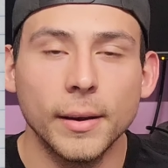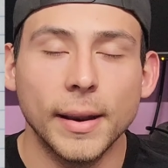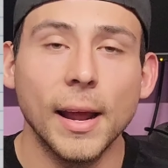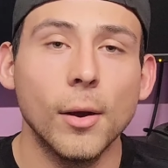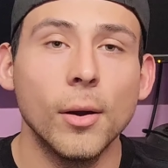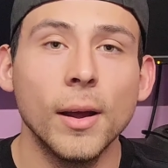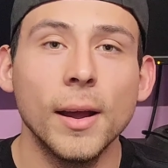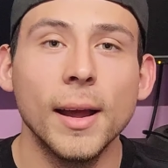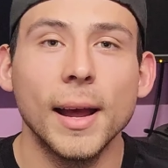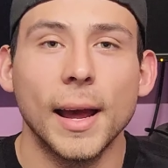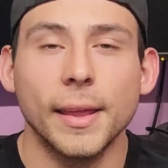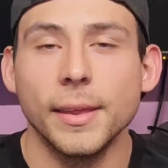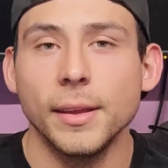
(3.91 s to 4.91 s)
Now,
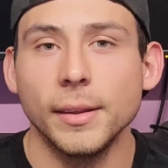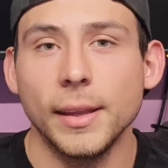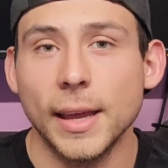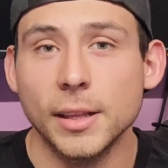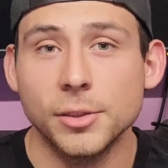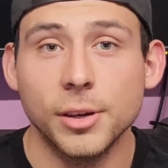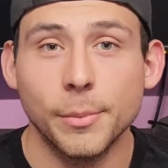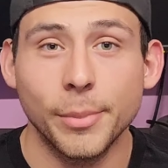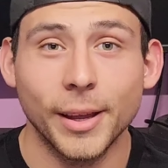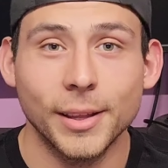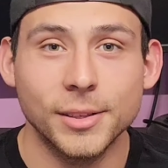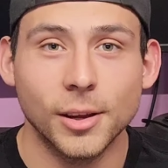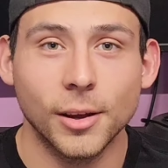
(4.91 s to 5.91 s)
I think the answer
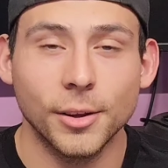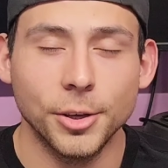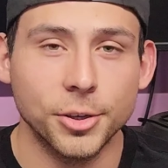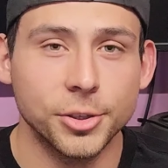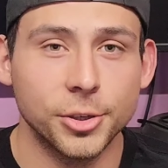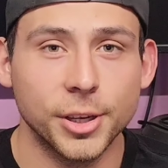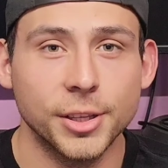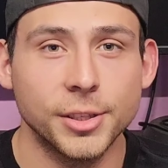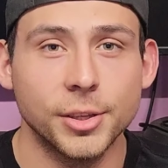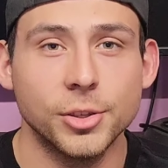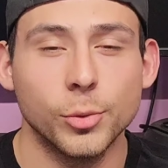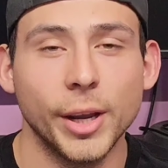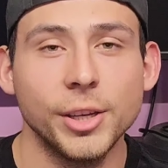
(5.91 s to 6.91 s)
depends on your certain
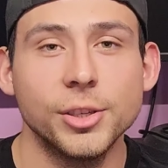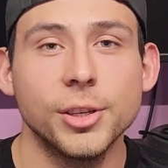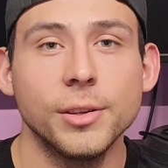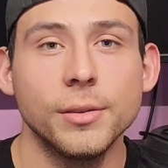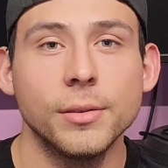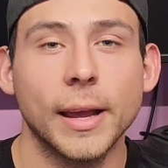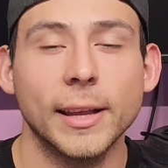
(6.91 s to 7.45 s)
situation.